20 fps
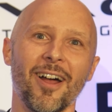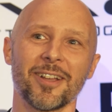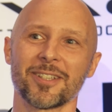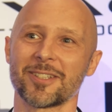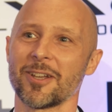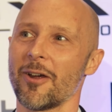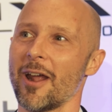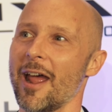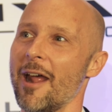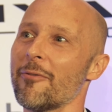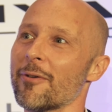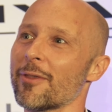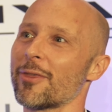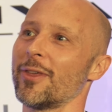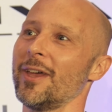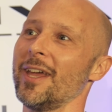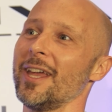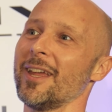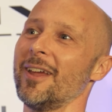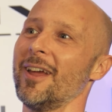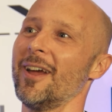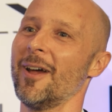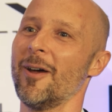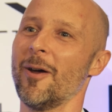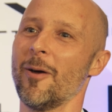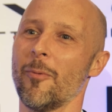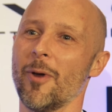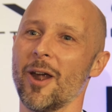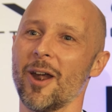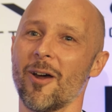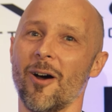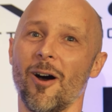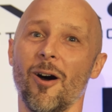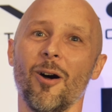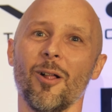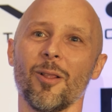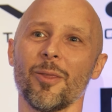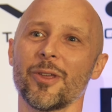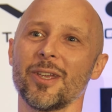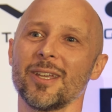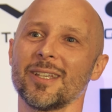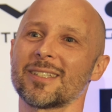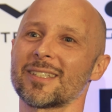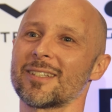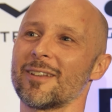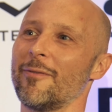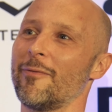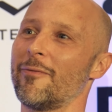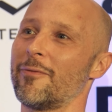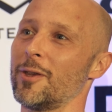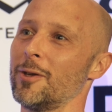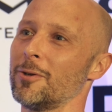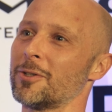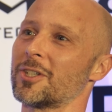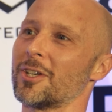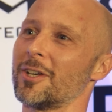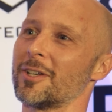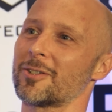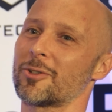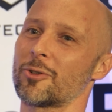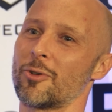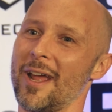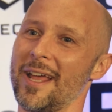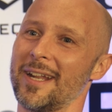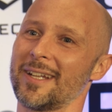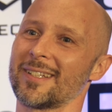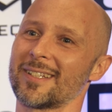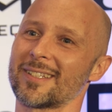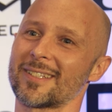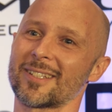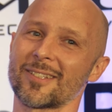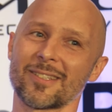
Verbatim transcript: So everything where all these future trend